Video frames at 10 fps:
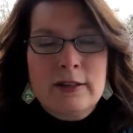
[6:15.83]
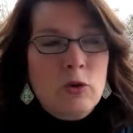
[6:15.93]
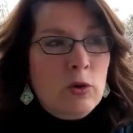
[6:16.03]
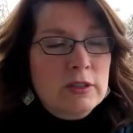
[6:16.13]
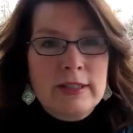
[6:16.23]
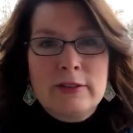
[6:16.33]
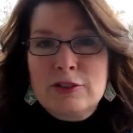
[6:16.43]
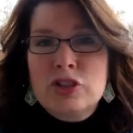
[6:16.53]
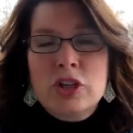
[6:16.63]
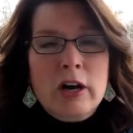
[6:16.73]
And of course, then
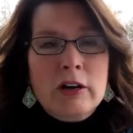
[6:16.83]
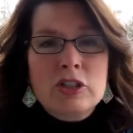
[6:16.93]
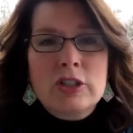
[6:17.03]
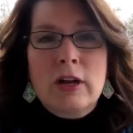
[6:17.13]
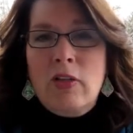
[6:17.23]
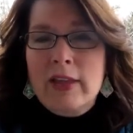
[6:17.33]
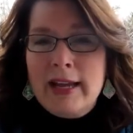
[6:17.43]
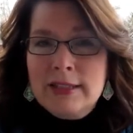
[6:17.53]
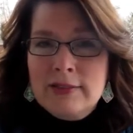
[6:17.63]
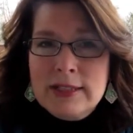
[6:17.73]
there's church and all the
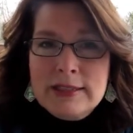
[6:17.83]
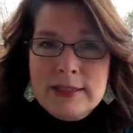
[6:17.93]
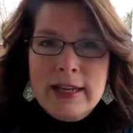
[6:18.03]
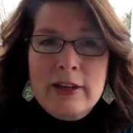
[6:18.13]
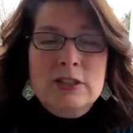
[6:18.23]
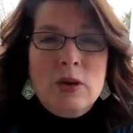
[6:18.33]
activities there.